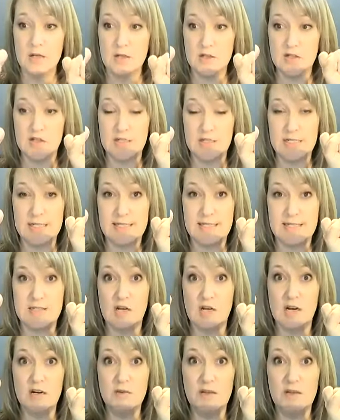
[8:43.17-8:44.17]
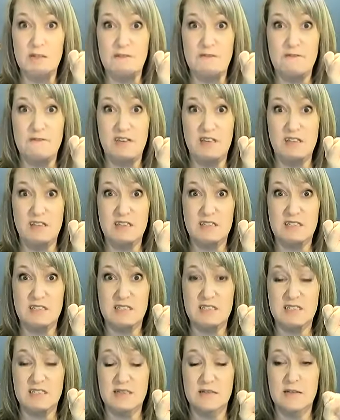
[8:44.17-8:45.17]
So you're going to start with
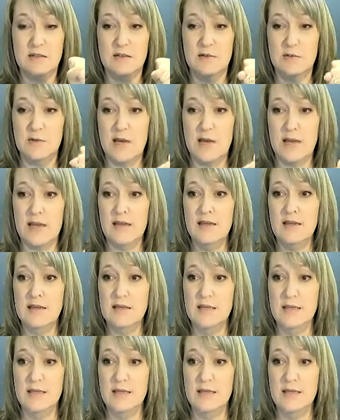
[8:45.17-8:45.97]
fists, okay?